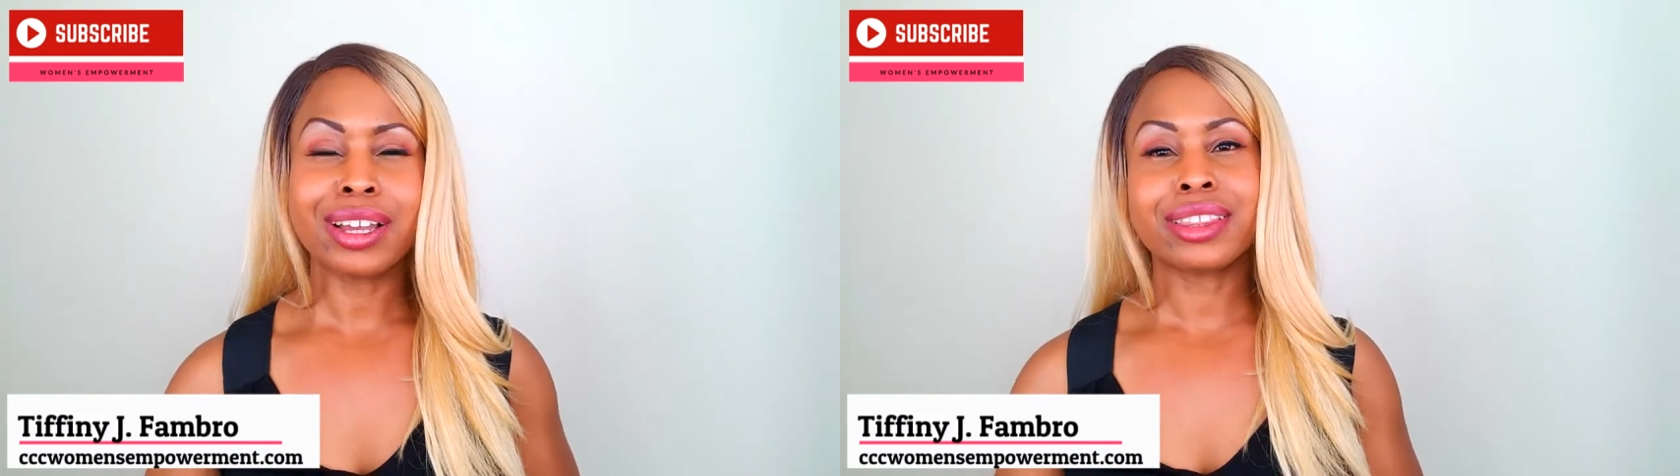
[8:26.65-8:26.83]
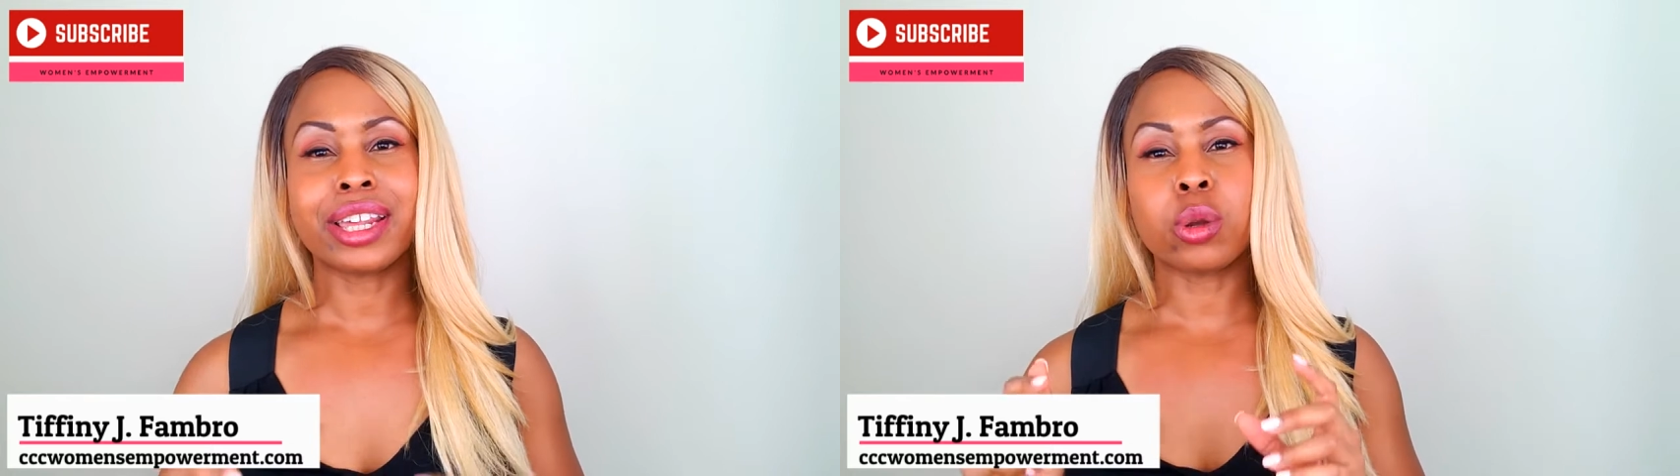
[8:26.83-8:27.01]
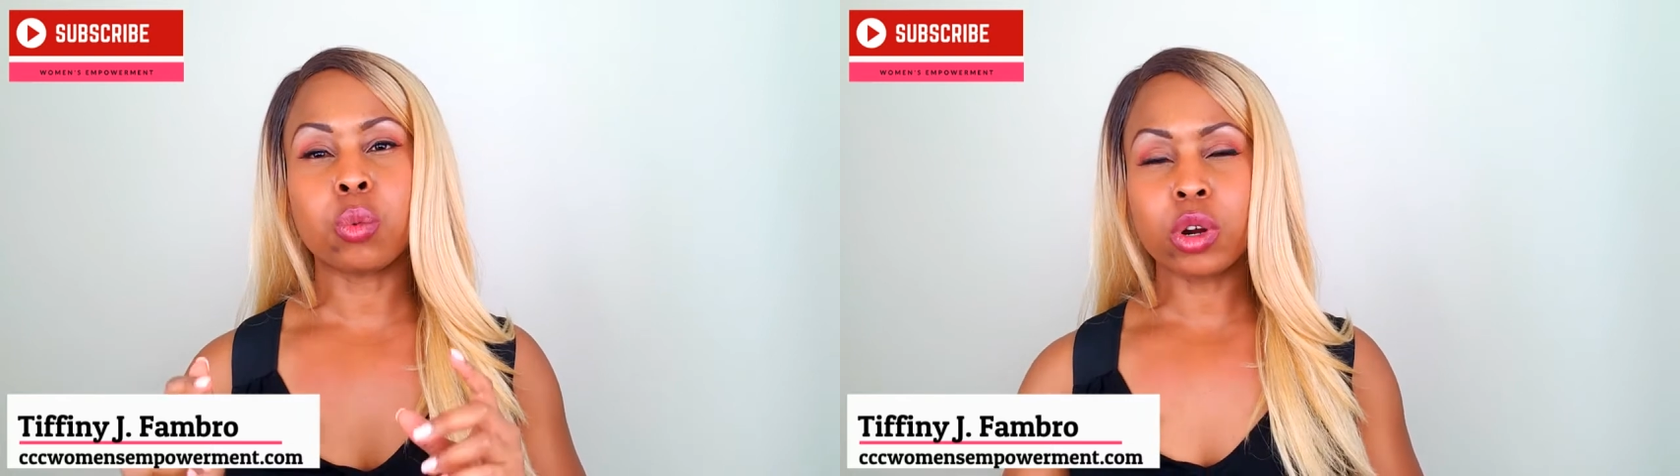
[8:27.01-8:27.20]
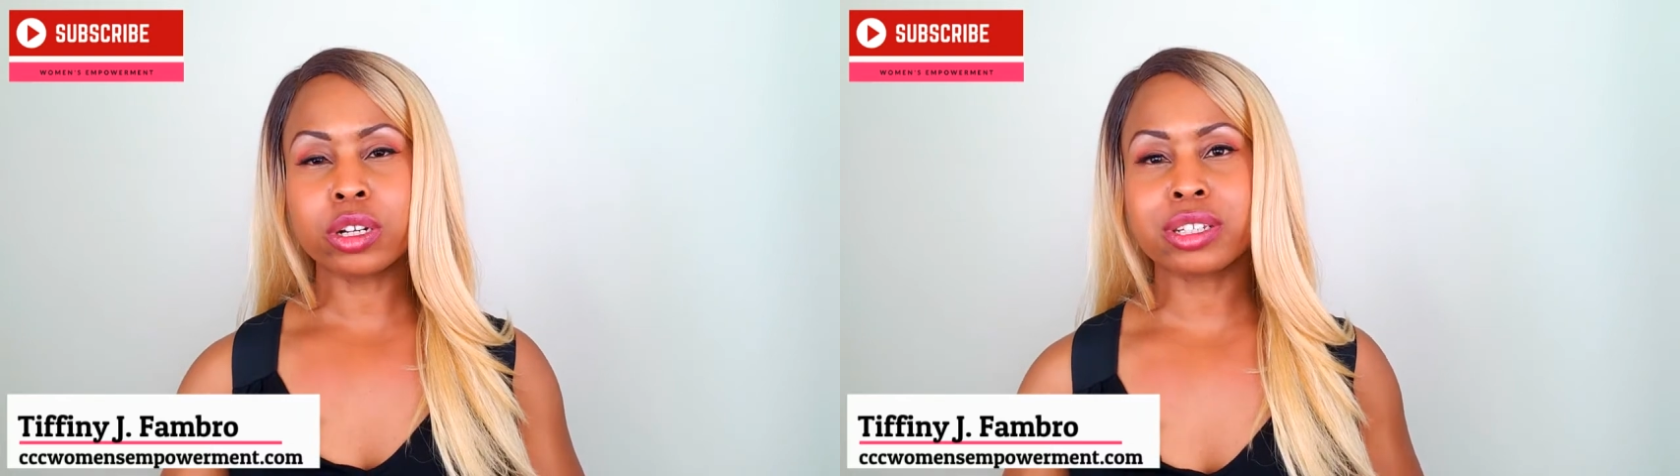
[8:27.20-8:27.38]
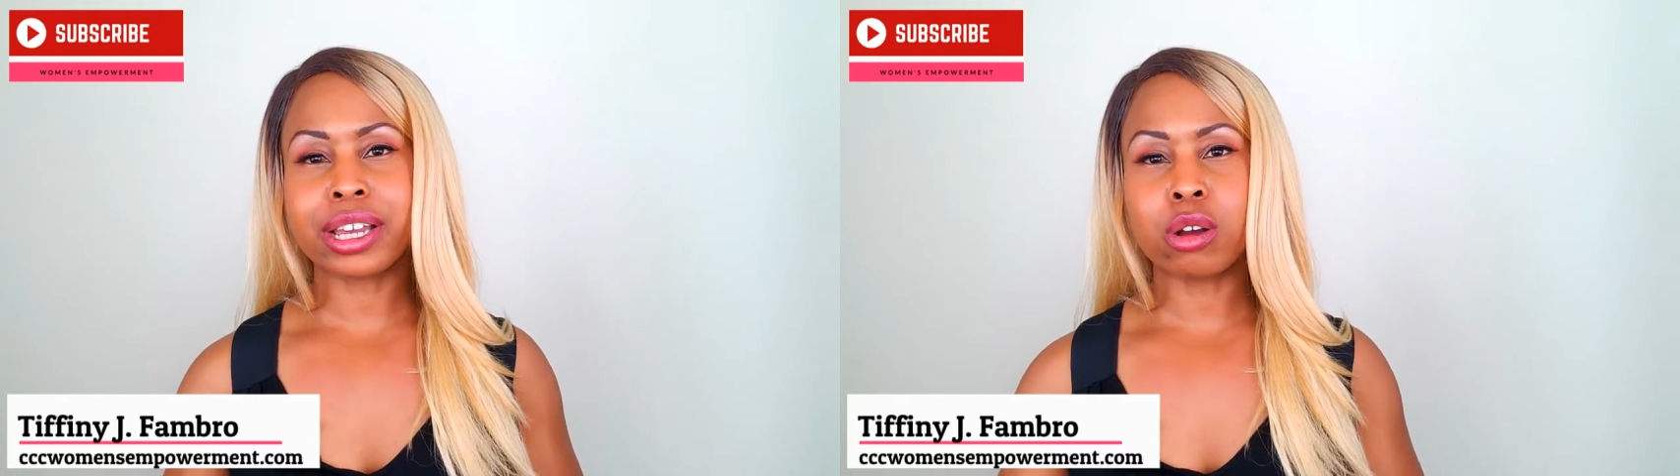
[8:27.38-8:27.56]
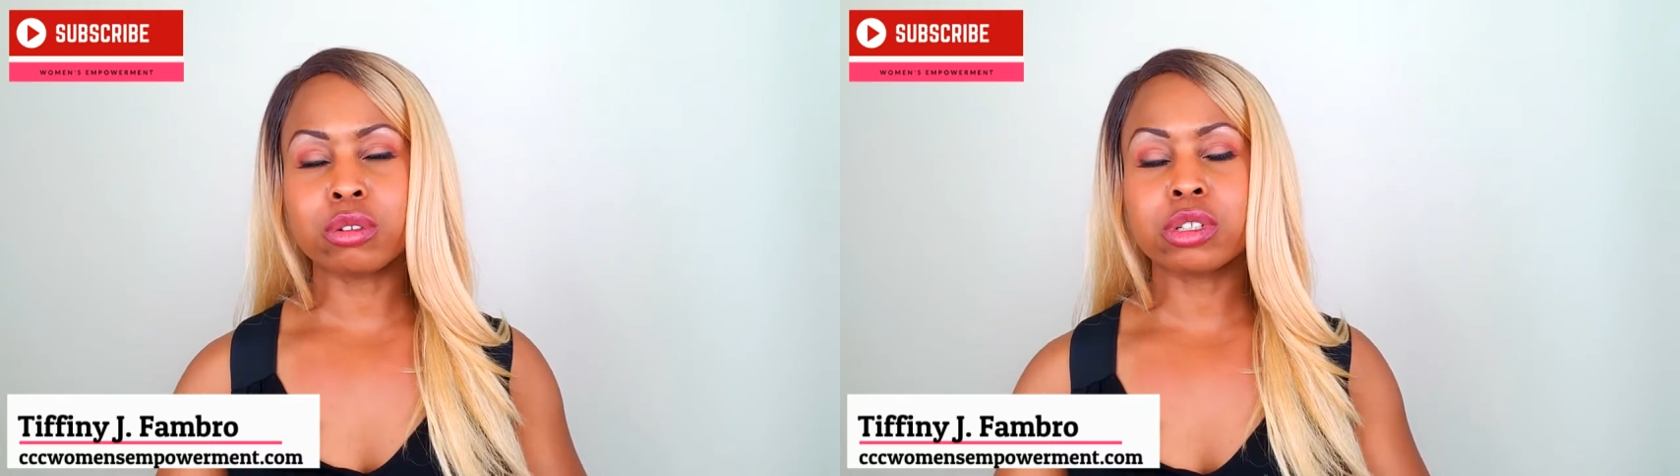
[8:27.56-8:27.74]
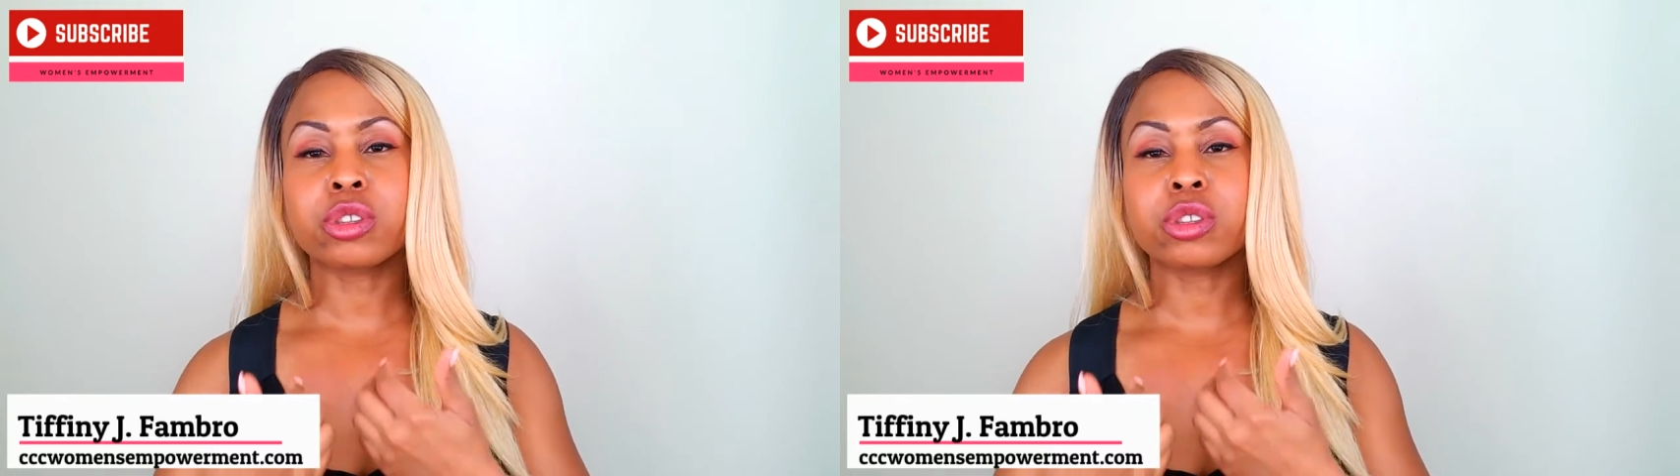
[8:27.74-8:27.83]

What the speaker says: that it works out